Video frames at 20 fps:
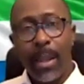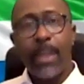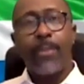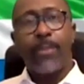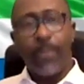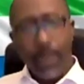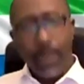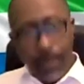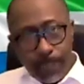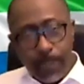
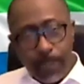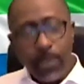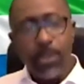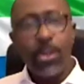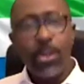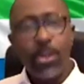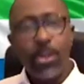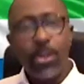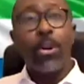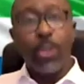free
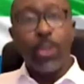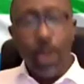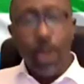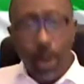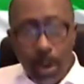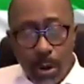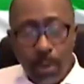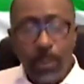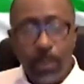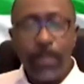food,
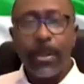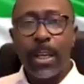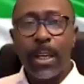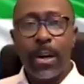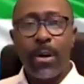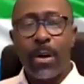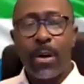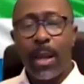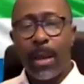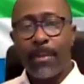condom, we may
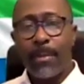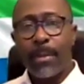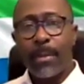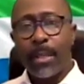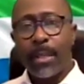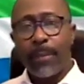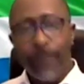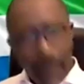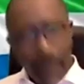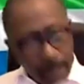call them,
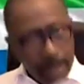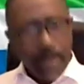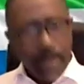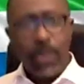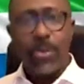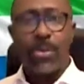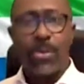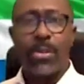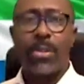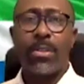very
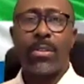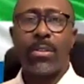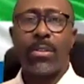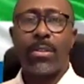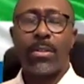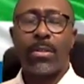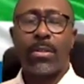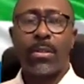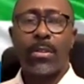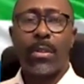good.
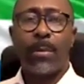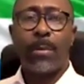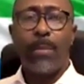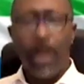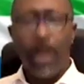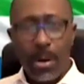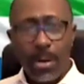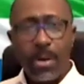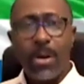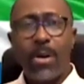
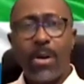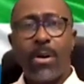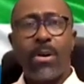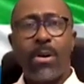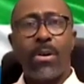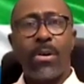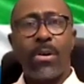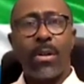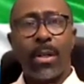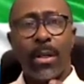
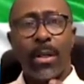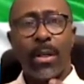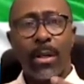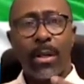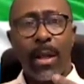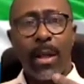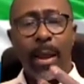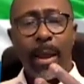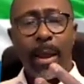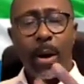Bulgur,
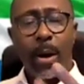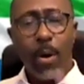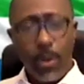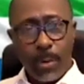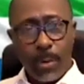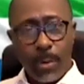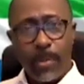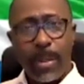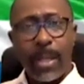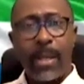
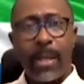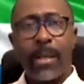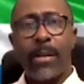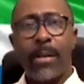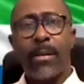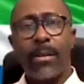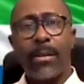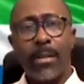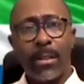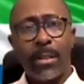
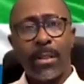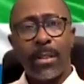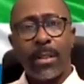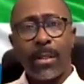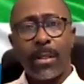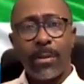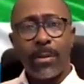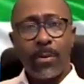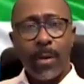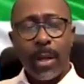cornmeal,
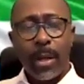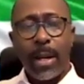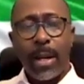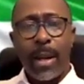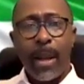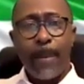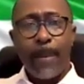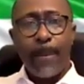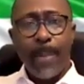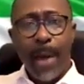whether on
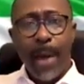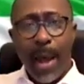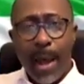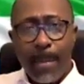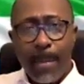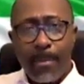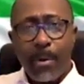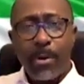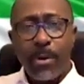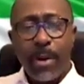a
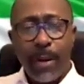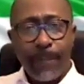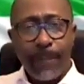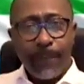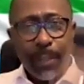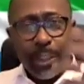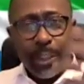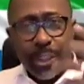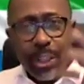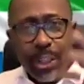pap, on a
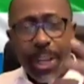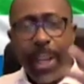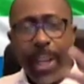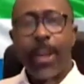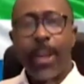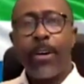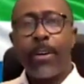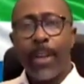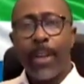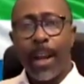fish cake,
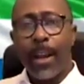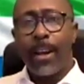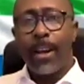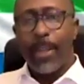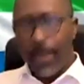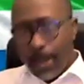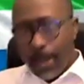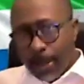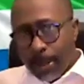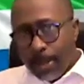on a,
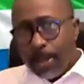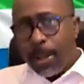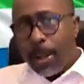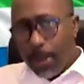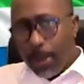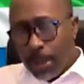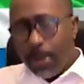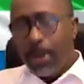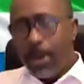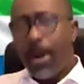
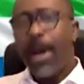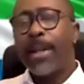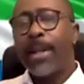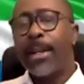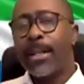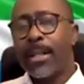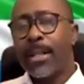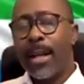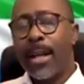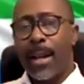at the
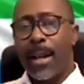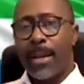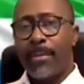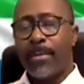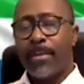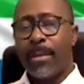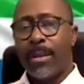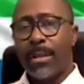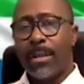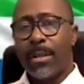time.
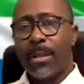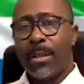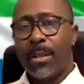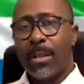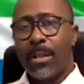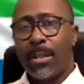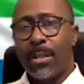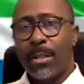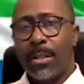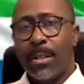
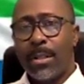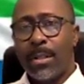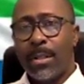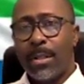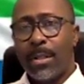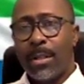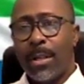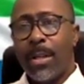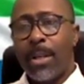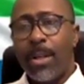
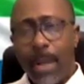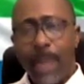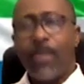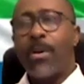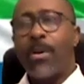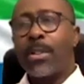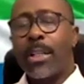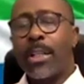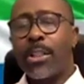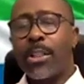In other
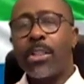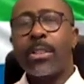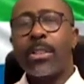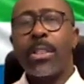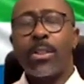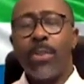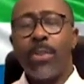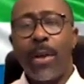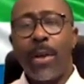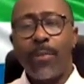words, I just
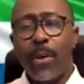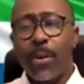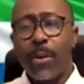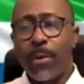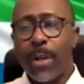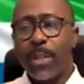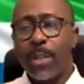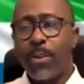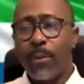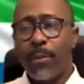try to
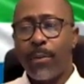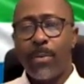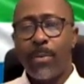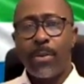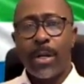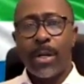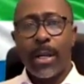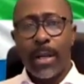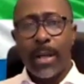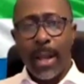create a
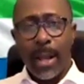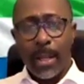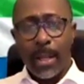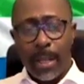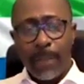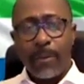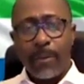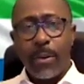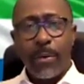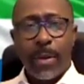family, and I
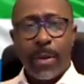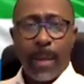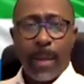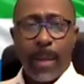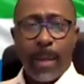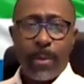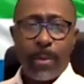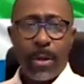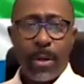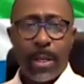lived in that
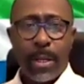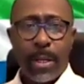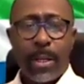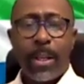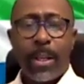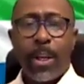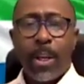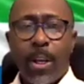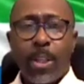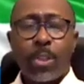
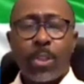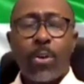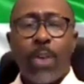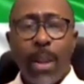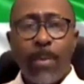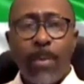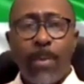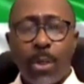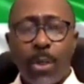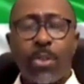period. So
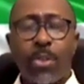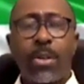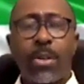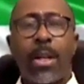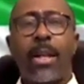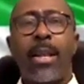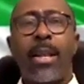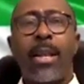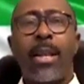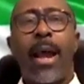
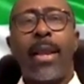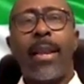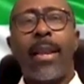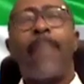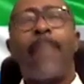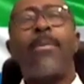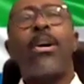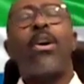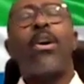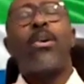emotionally, I
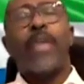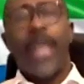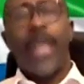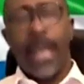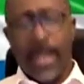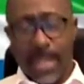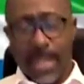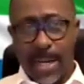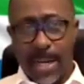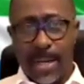am
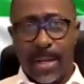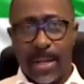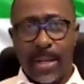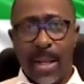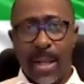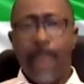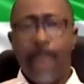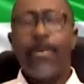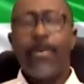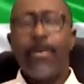connected.
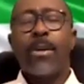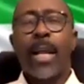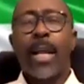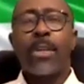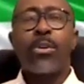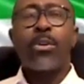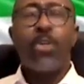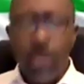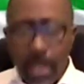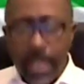But
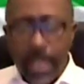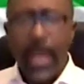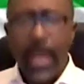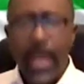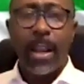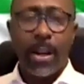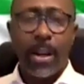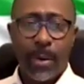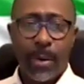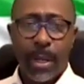I don't
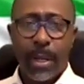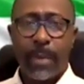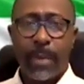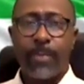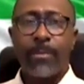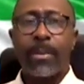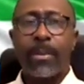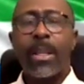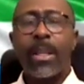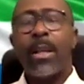agree
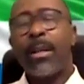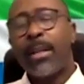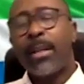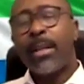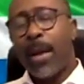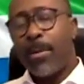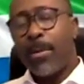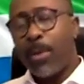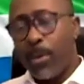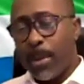
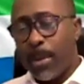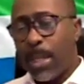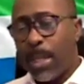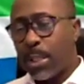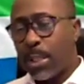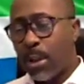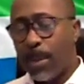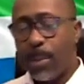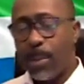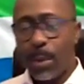that we will be
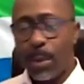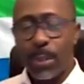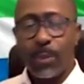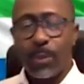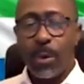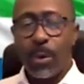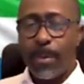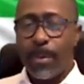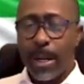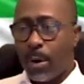supposed to
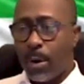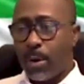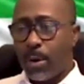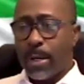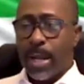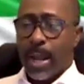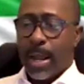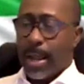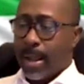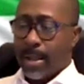remain
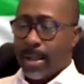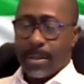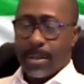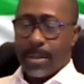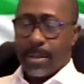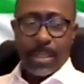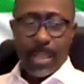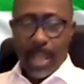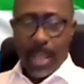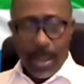under
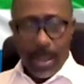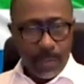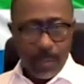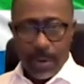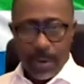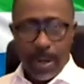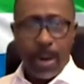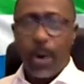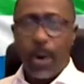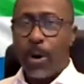
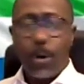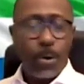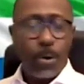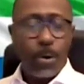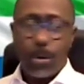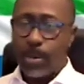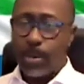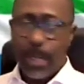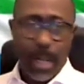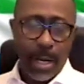slavery or
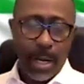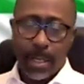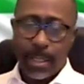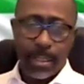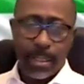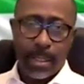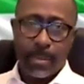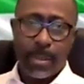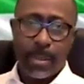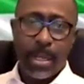
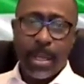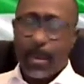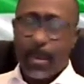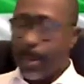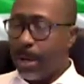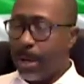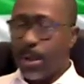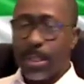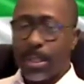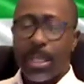colonialism.
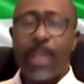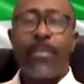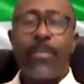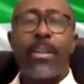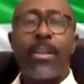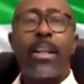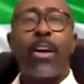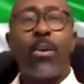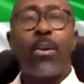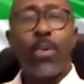Because if
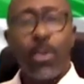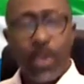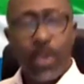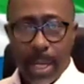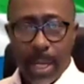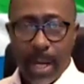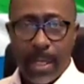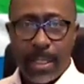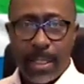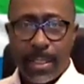the
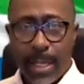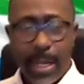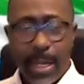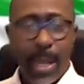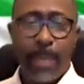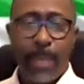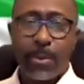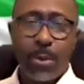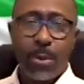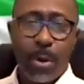colonialists, it
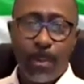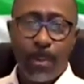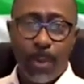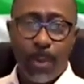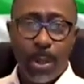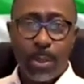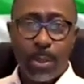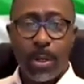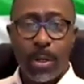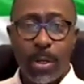comes to a
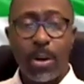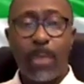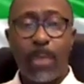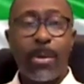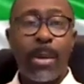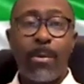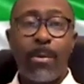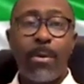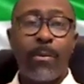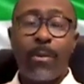point where we'll not
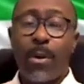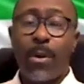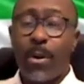be able